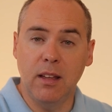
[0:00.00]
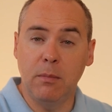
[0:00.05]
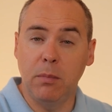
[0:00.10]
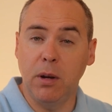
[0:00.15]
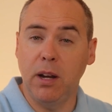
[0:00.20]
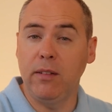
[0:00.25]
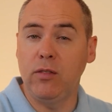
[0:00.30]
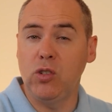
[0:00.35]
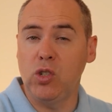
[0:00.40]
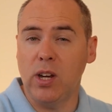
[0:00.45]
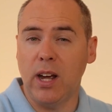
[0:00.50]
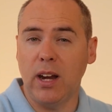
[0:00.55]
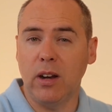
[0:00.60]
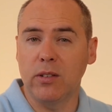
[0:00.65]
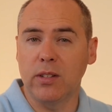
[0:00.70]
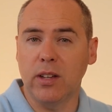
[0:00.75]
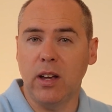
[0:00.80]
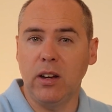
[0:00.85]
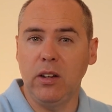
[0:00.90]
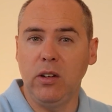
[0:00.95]
But if
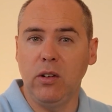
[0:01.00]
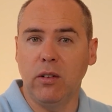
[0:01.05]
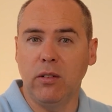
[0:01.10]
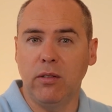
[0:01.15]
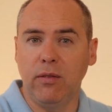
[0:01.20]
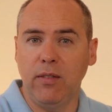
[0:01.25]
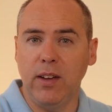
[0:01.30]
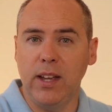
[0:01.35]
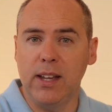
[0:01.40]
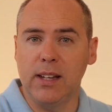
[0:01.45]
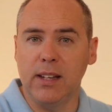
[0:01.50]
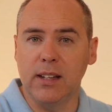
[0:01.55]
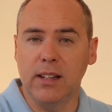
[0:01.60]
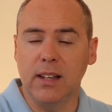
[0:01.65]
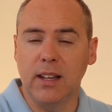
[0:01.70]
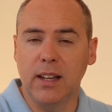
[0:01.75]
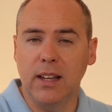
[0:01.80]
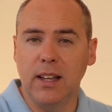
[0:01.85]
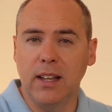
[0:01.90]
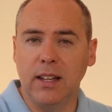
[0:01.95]
channels aren't your thing,
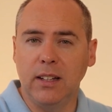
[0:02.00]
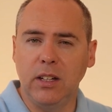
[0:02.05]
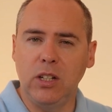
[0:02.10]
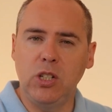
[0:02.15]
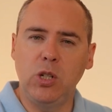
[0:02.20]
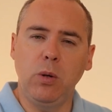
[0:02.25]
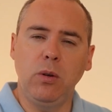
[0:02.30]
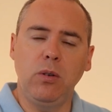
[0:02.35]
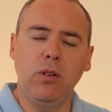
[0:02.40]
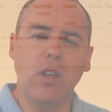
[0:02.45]
did you